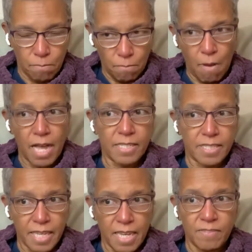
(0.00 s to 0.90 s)
my
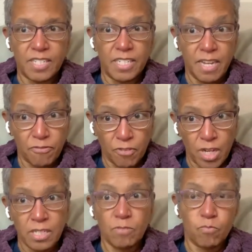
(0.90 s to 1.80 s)
sleeves
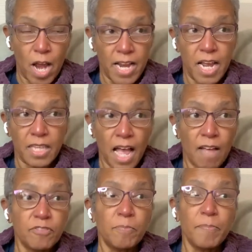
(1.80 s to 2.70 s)
different, right and
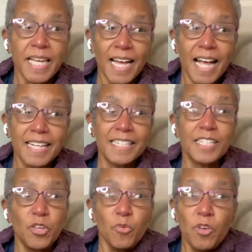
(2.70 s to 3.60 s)
left, because
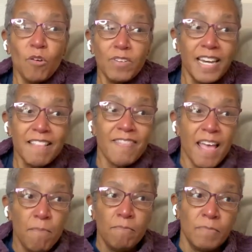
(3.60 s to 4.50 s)
you don't knit
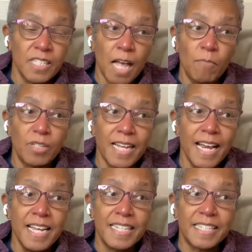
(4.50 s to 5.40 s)
them
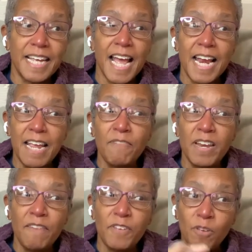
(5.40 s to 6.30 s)
simultaneously. And even
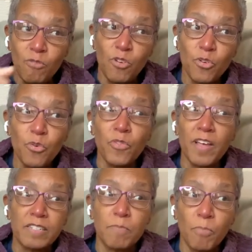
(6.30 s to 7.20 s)
if you do,
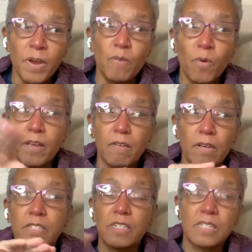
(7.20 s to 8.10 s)
there's a point where you
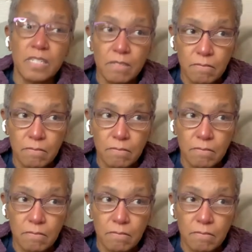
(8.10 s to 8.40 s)
can just